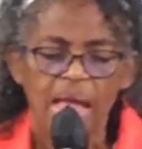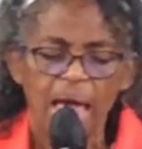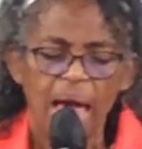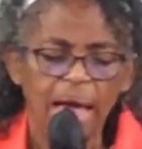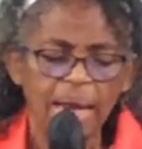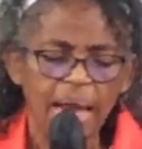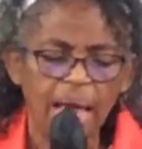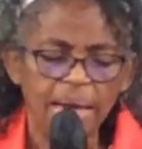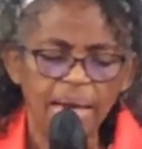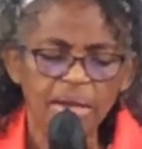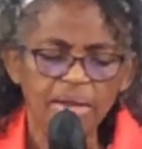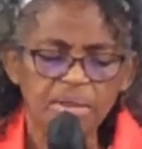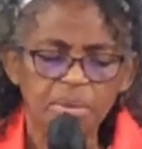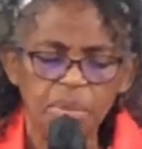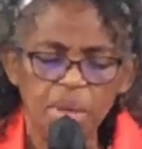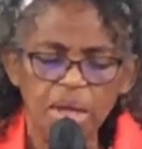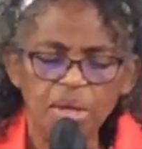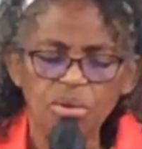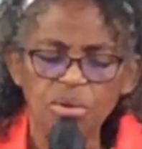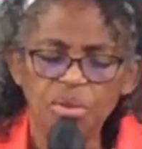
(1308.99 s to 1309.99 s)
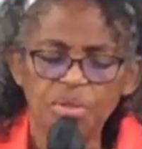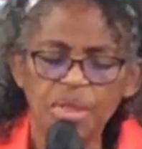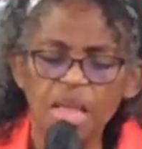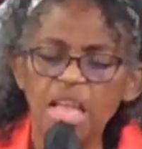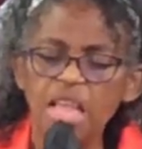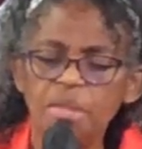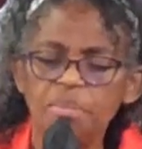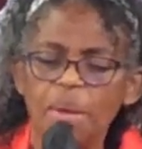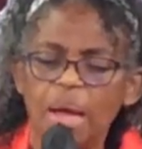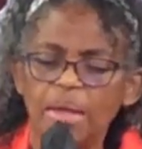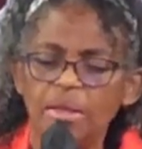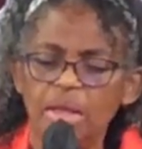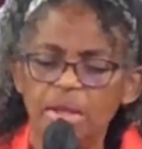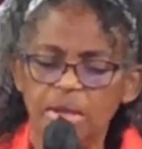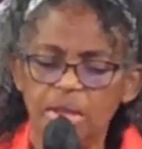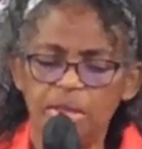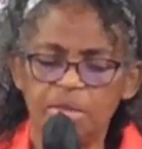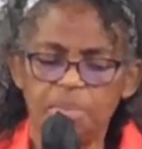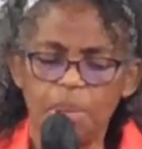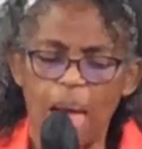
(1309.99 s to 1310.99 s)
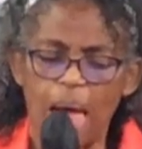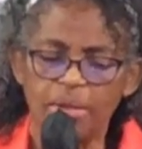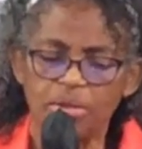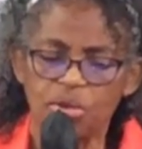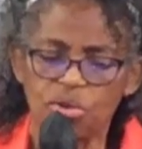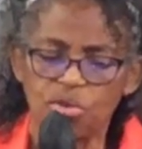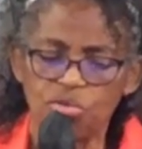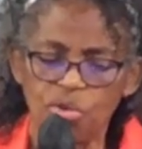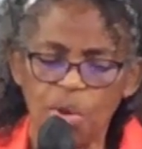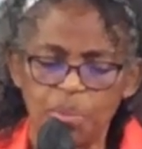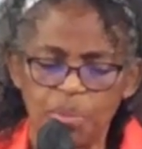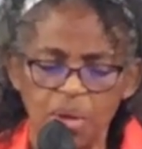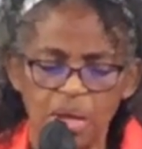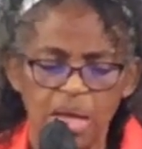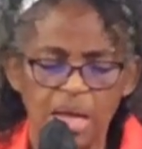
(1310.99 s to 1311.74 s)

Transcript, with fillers: And there's some interesting things about in this passage of scripture.